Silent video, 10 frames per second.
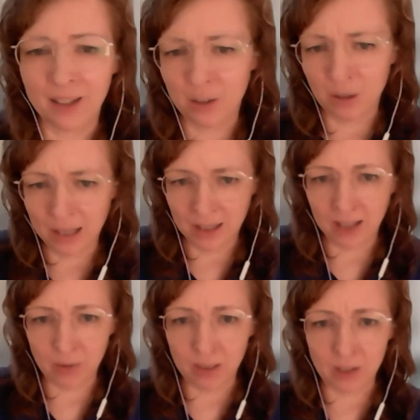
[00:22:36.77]
I think you get
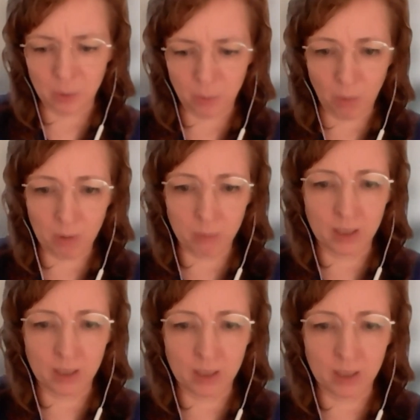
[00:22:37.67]
that question
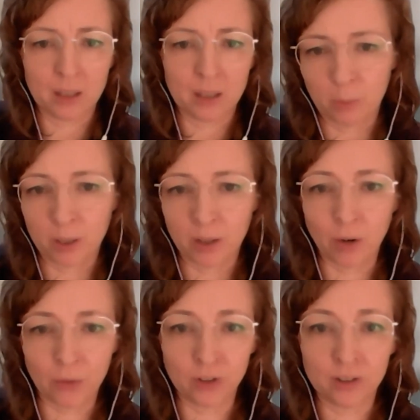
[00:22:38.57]
probably
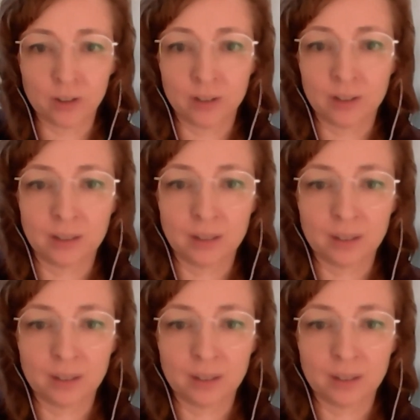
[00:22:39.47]
pretty often.